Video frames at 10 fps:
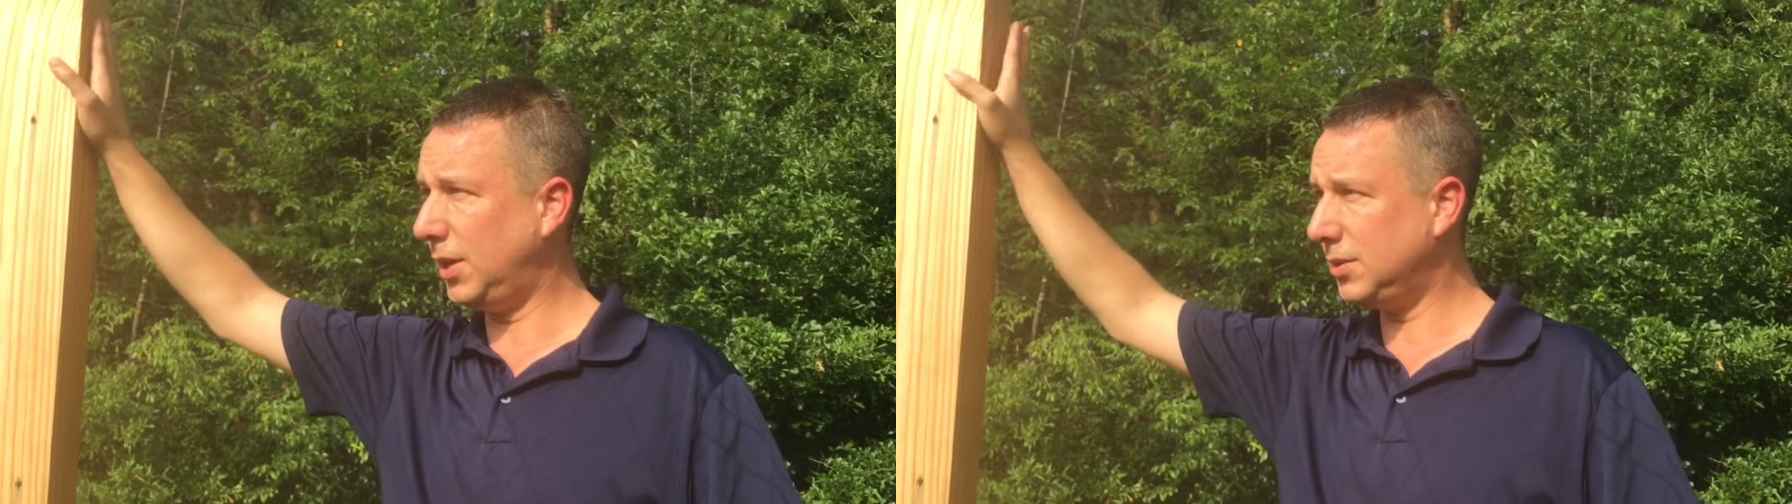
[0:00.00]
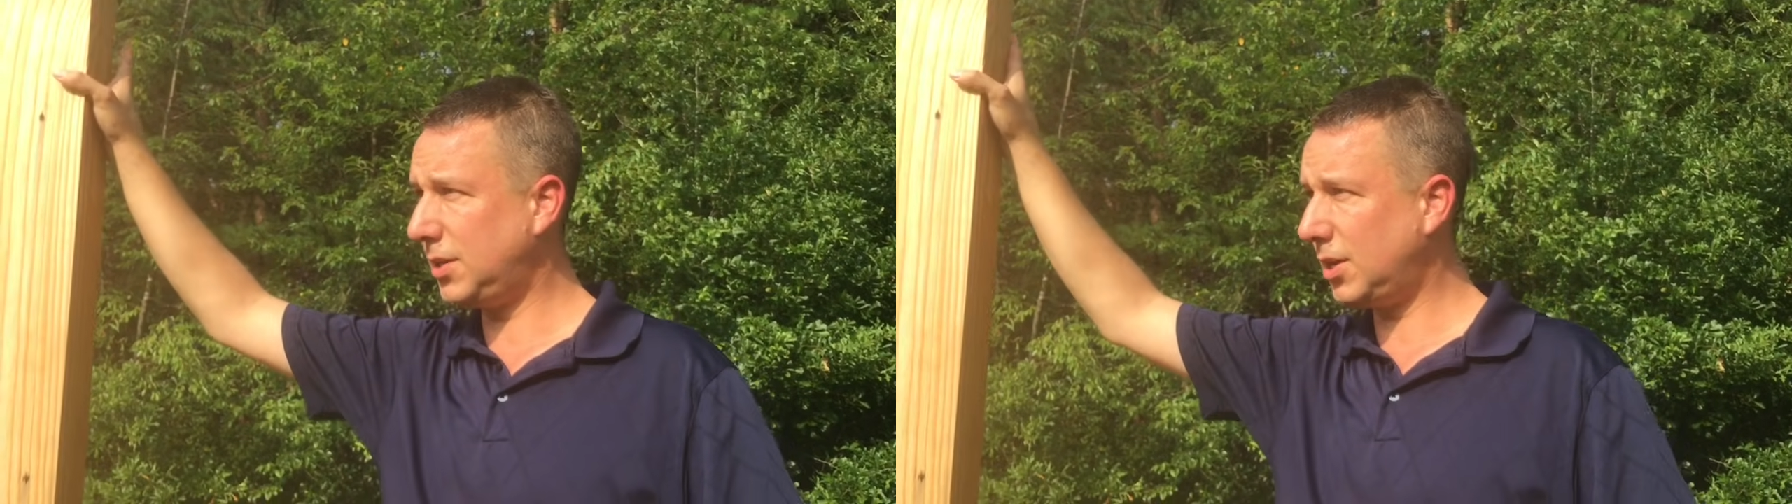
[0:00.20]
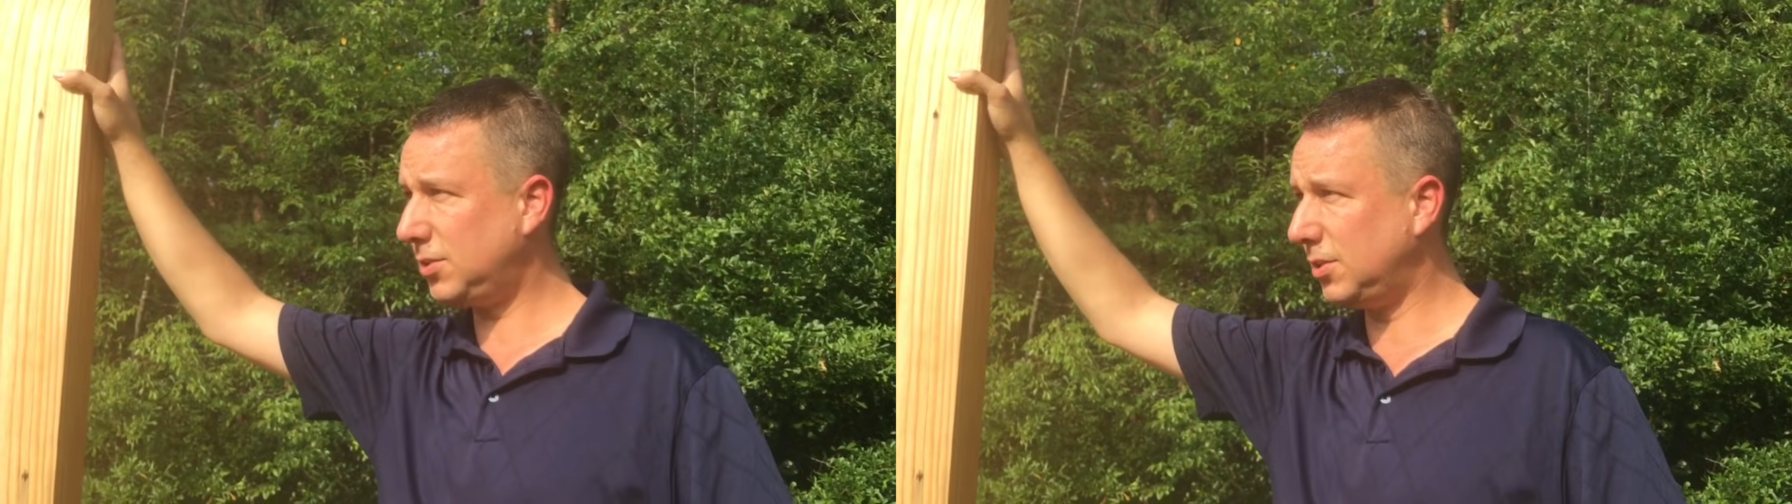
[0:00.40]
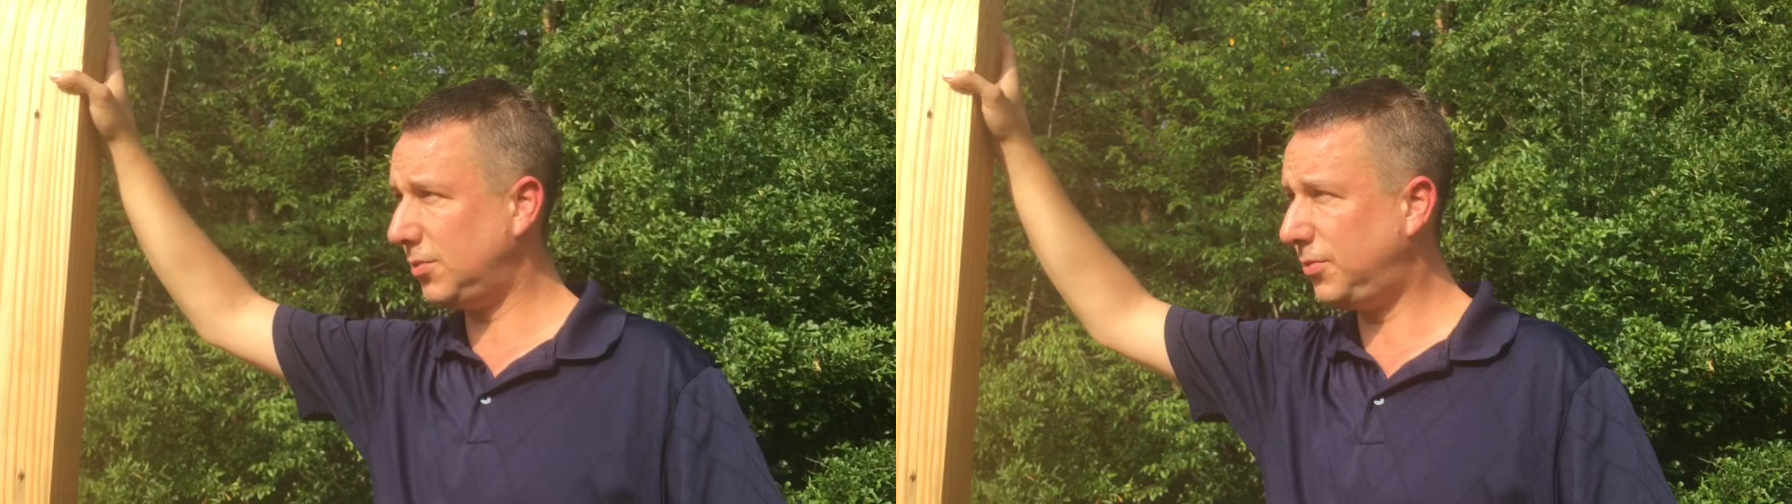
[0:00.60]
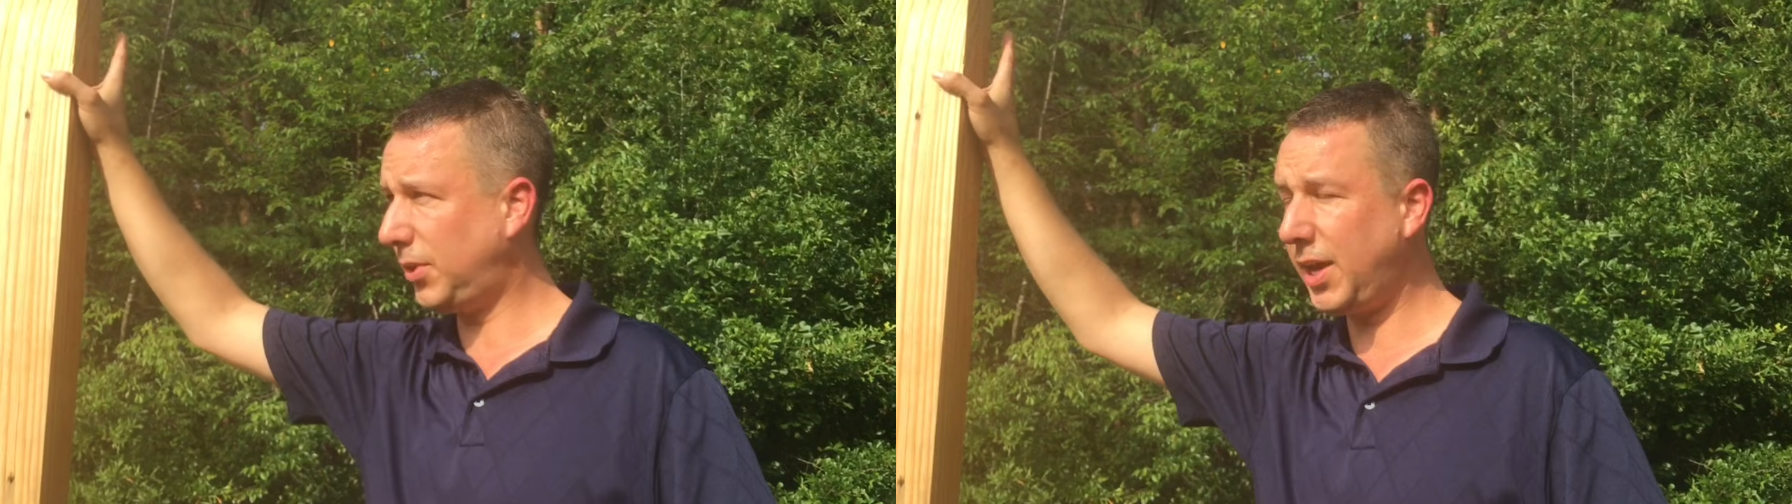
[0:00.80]
and it's actually the
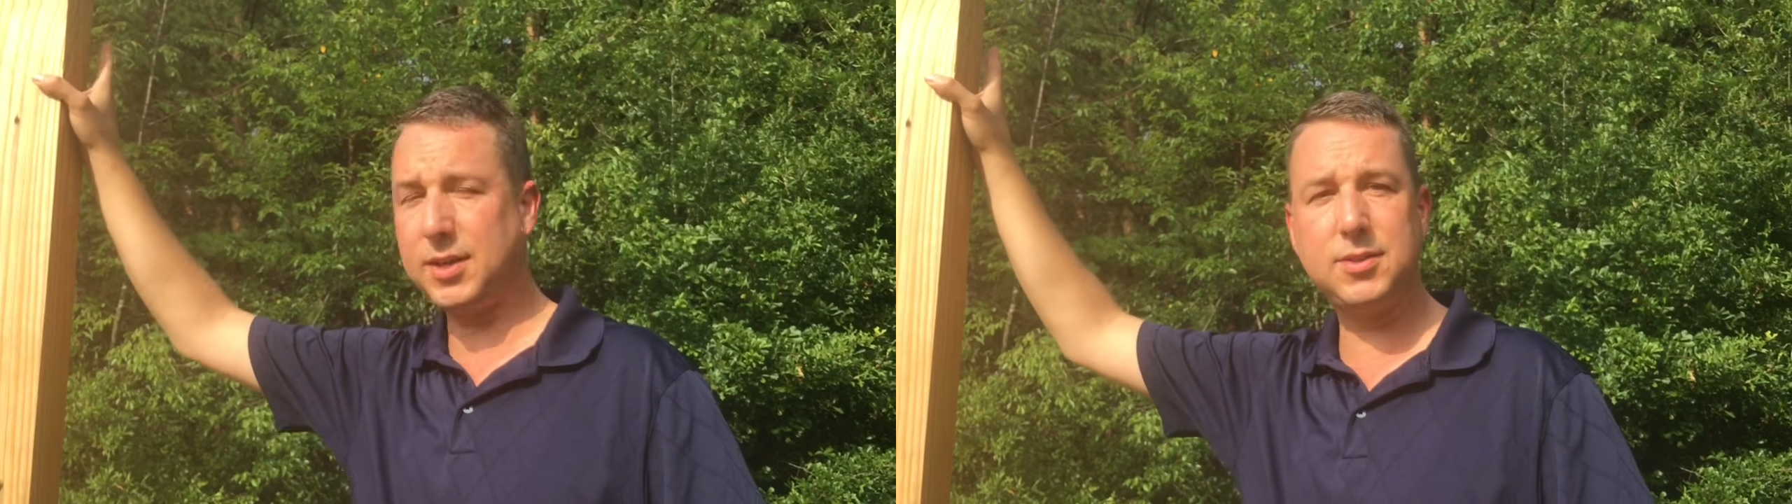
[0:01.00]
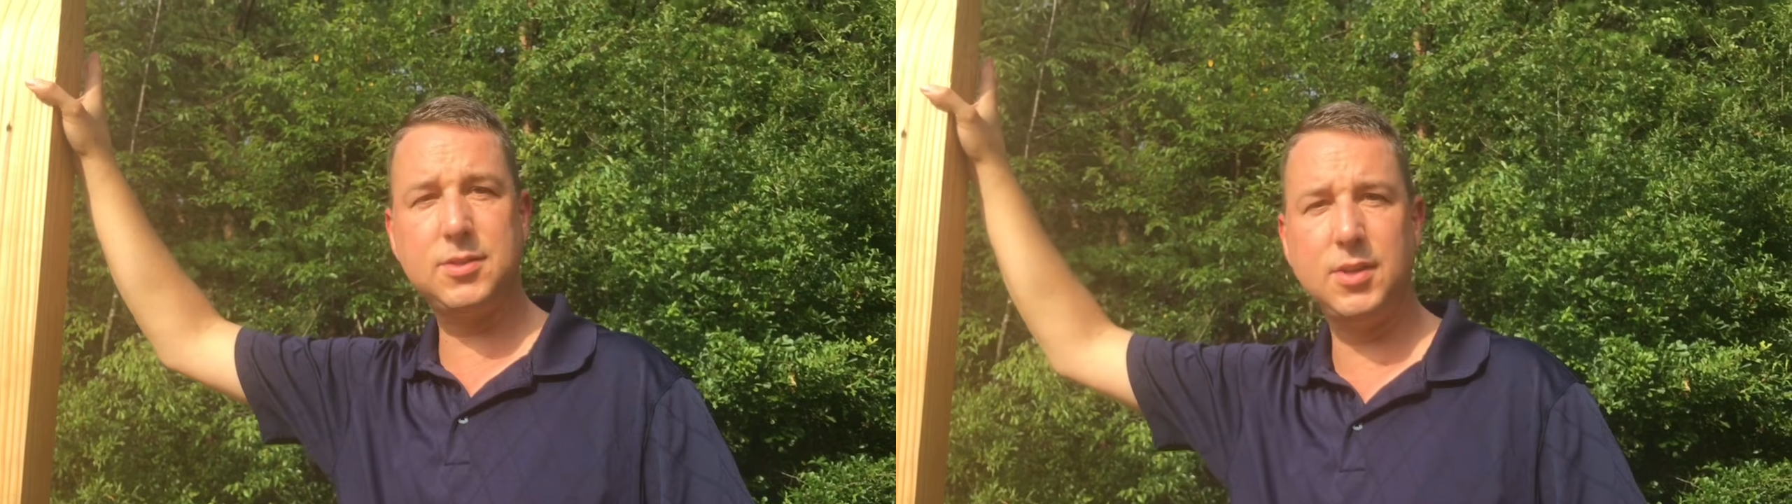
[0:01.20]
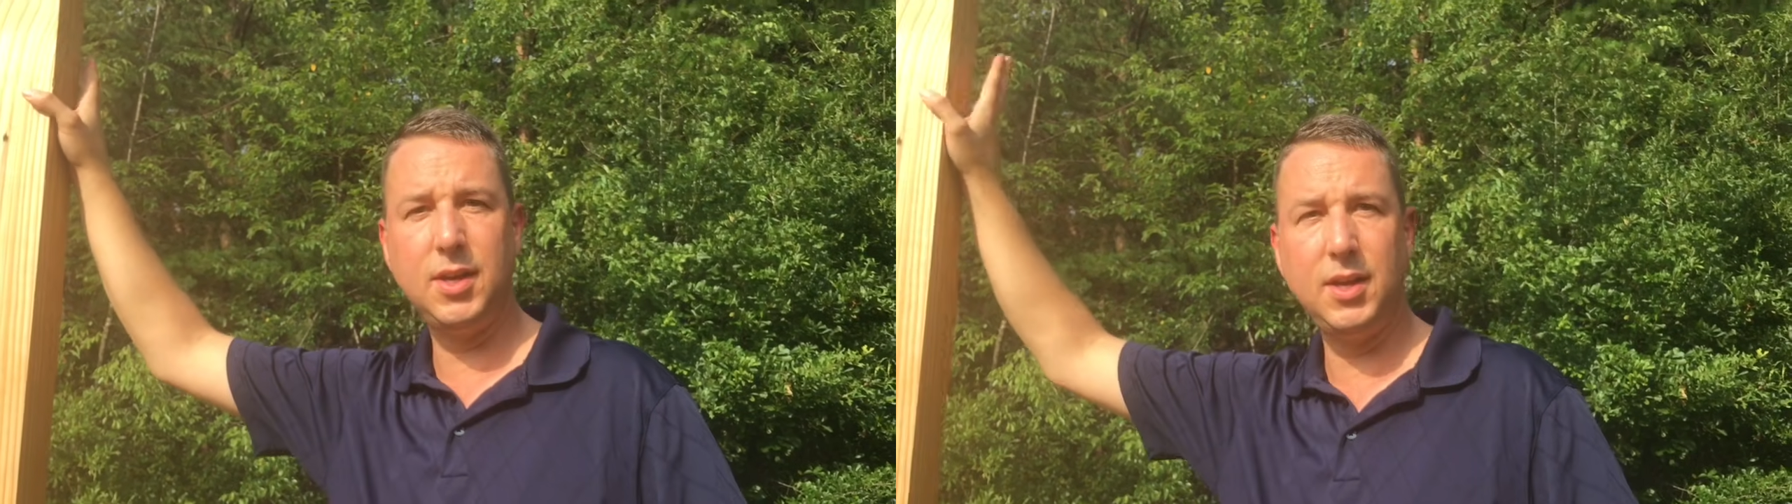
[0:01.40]
flex.